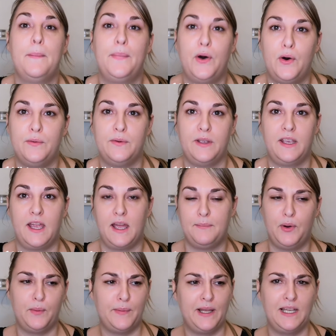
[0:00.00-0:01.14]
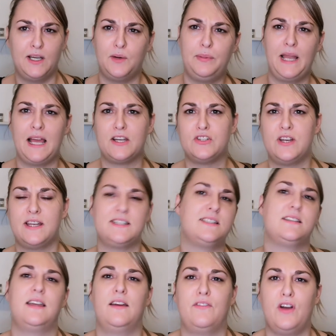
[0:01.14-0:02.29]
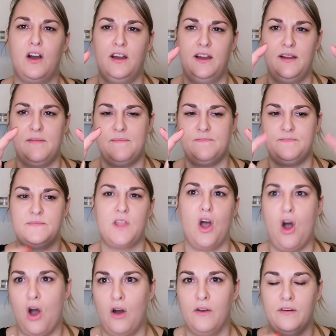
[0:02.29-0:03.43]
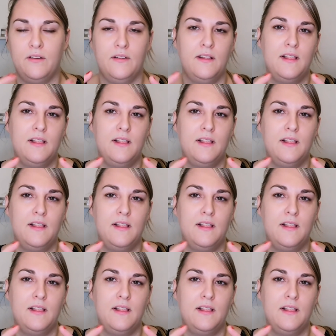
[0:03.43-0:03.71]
put my little black dress I've got not on.